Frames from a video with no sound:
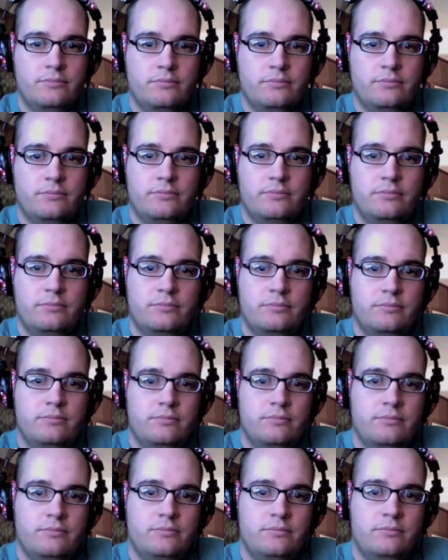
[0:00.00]

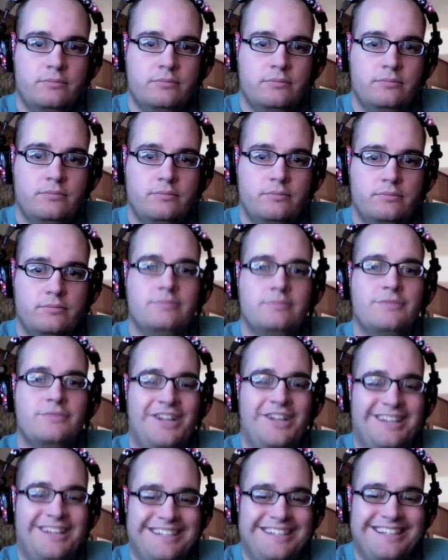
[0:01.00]

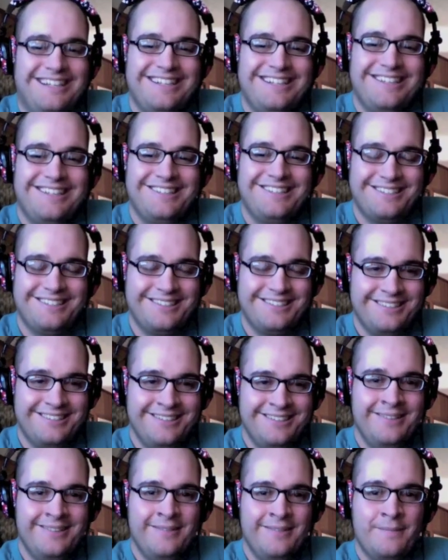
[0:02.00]

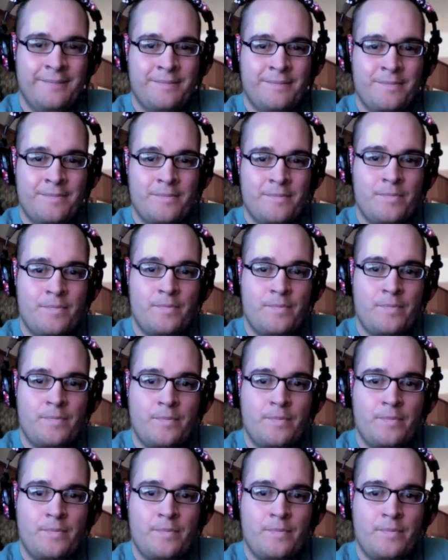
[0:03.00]
This person isn't speaking.